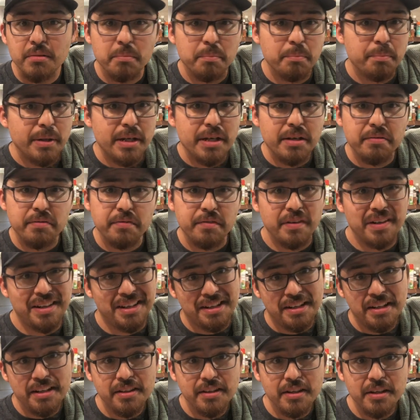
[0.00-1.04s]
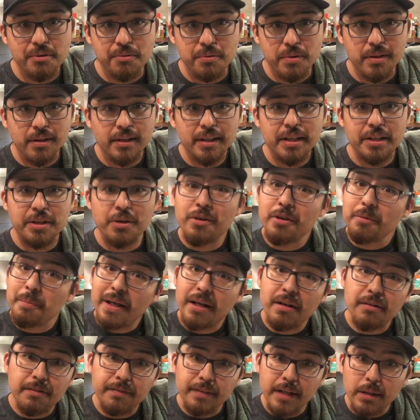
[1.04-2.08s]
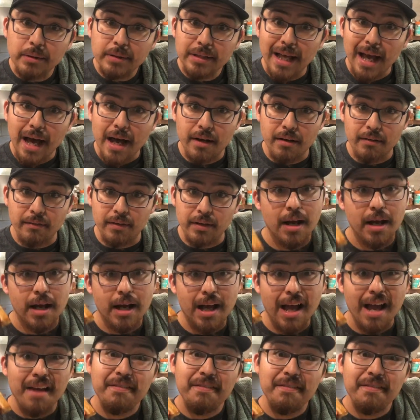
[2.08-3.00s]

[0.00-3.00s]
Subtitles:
beef, anything really, you can make a flauta out of it. I've